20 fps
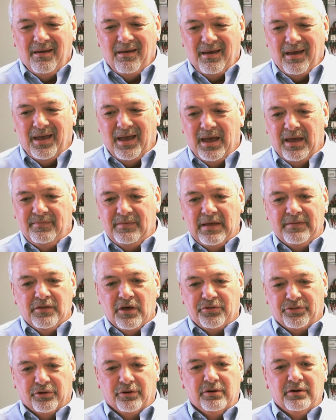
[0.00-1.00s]
And then the
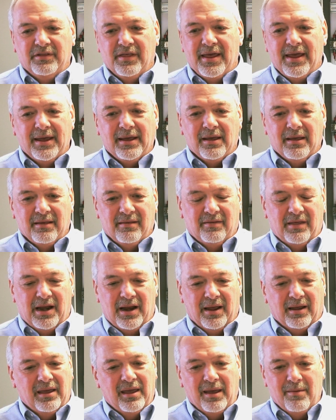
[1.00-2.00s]
third thing that
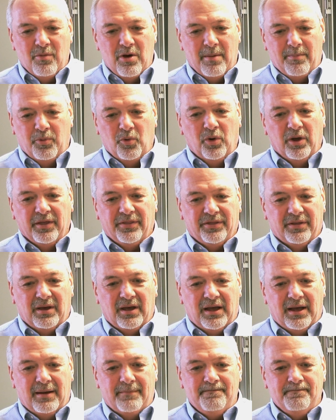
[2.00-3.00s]
I came up with
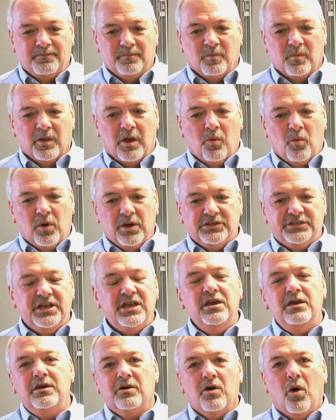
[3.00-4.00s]
was
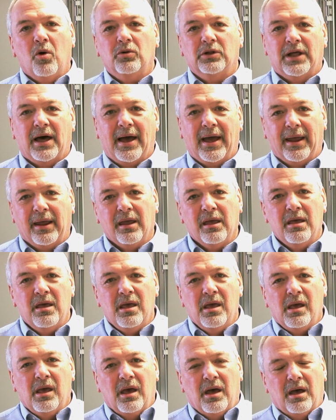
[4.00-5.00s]
E. coli.
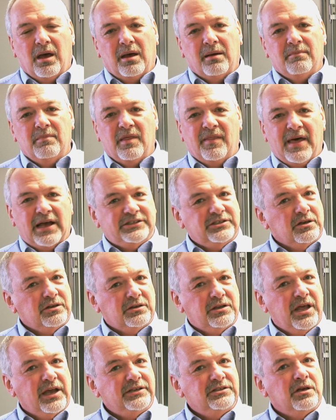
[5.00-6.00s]

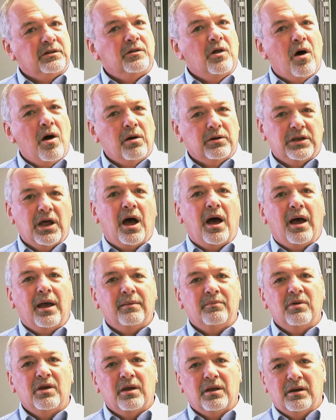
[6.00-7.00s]
Takes a long
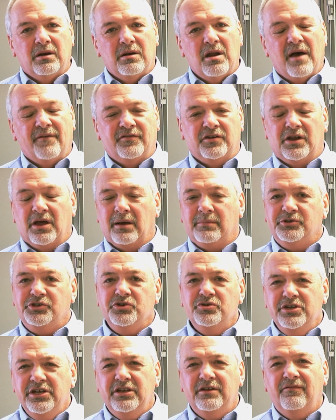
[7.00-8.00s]
time, and oftentimes you
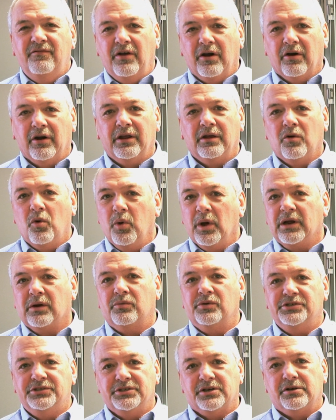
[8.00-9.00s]
need very quick
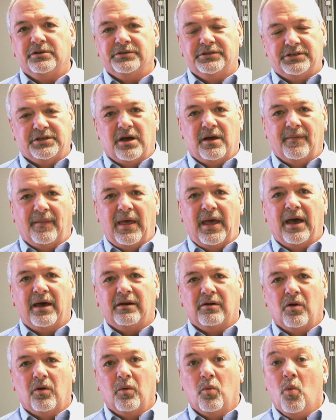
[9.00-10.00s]
results on that,
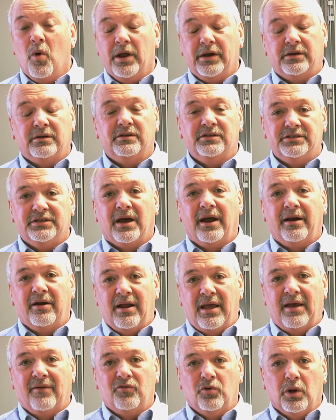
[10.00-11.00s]
or desire to
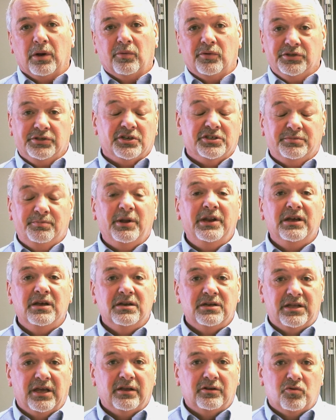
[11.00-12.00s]
have quick results, but it can
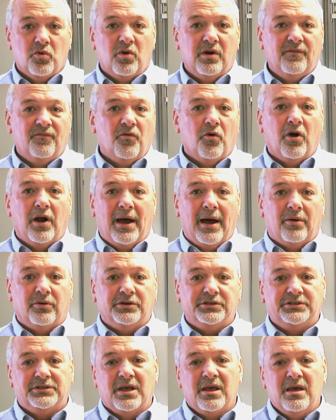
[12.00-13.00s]
take 24
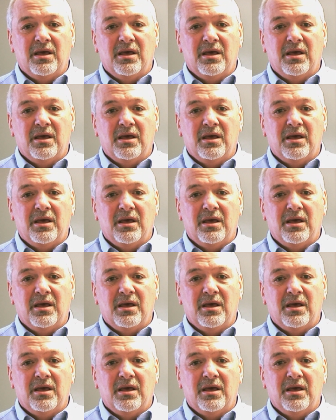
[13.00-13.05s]
hours.